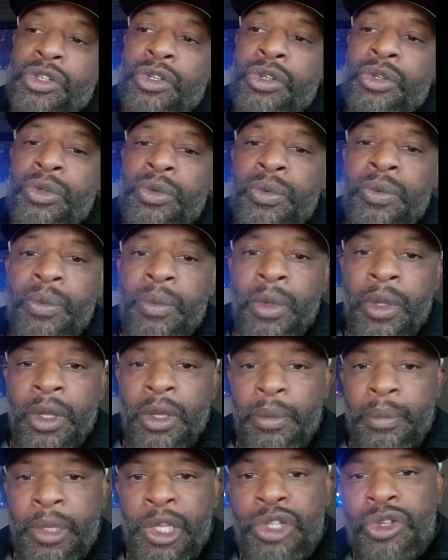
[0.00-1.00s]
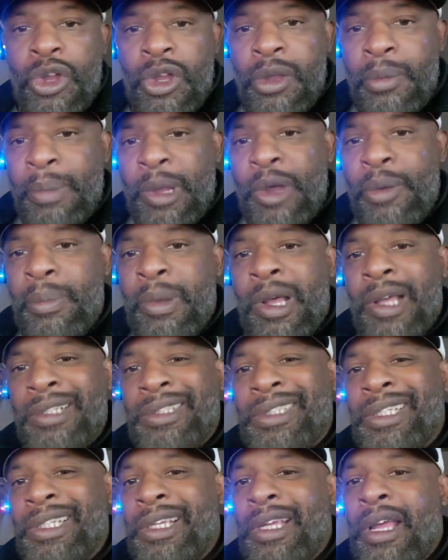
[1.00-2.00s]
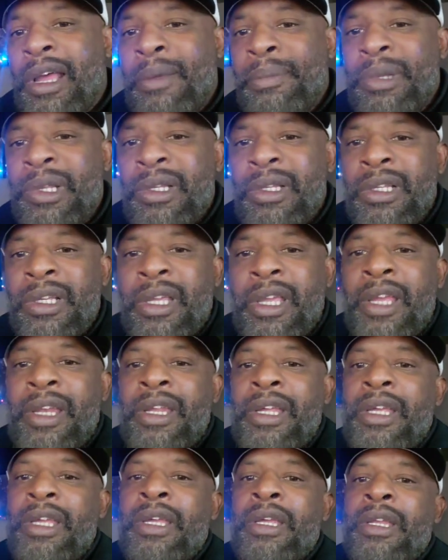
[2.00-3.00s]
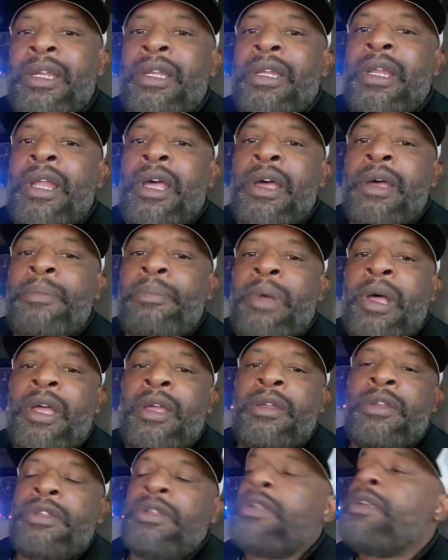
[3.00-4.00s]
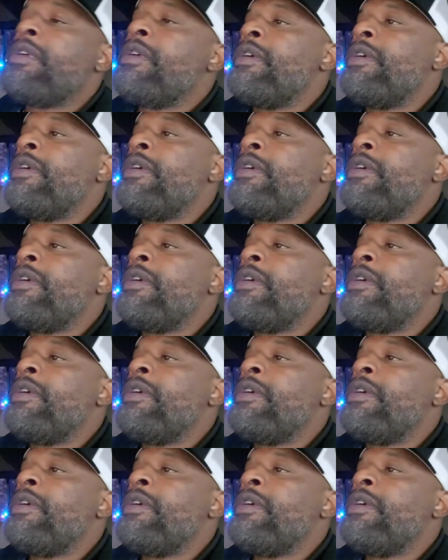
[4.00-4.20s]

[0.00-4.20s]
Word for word: to me talk about boxing, I'm going to look at it in a non biased,